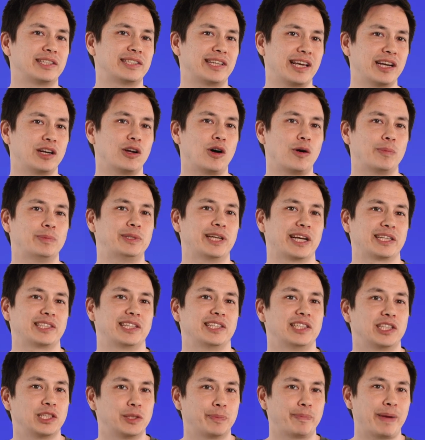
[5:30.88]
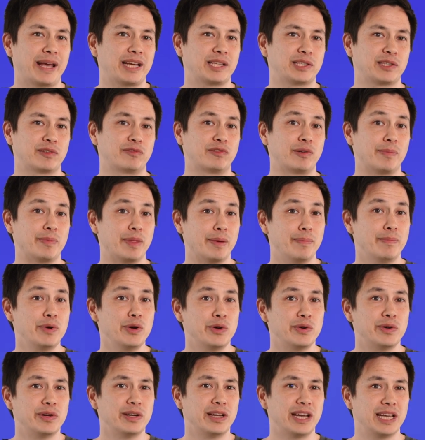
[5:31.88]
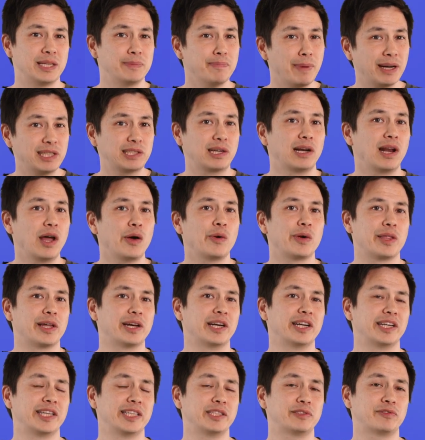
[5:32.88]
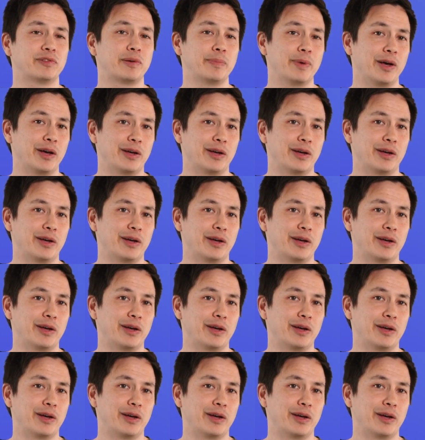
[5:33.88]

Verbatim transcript: to send objects into space from the moon is much lower than it is from